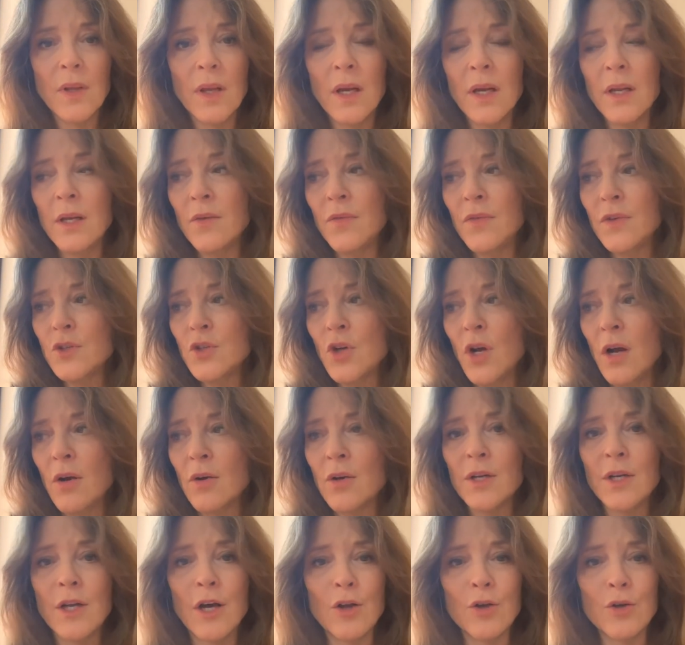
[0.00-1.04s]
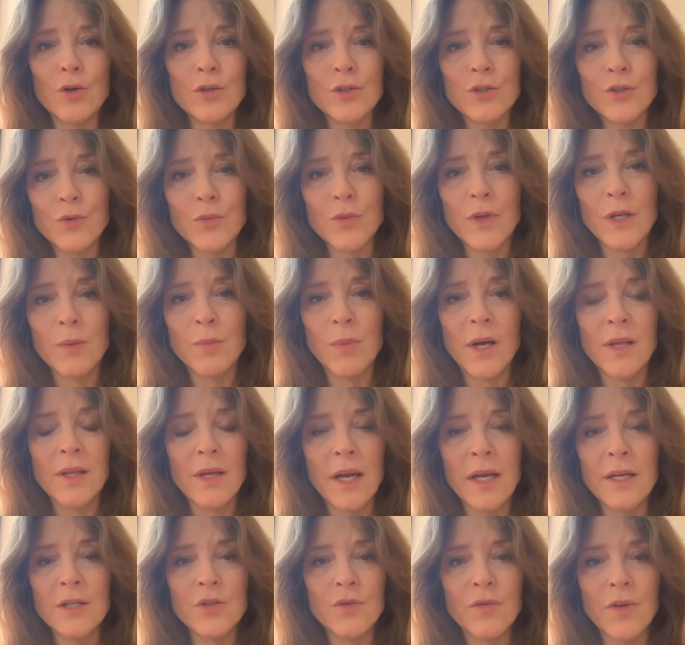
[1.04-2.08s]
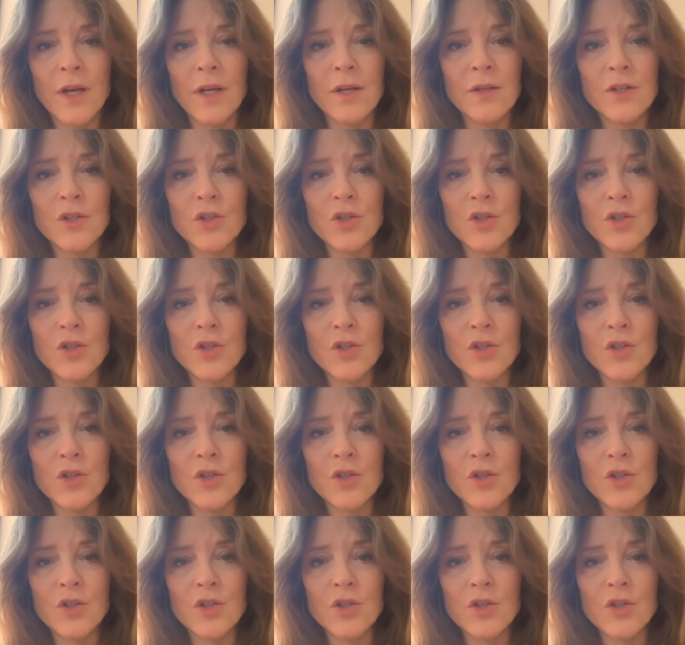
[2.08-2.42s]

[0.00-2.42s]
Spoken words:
And if a child cannot learn to read by the age of 8,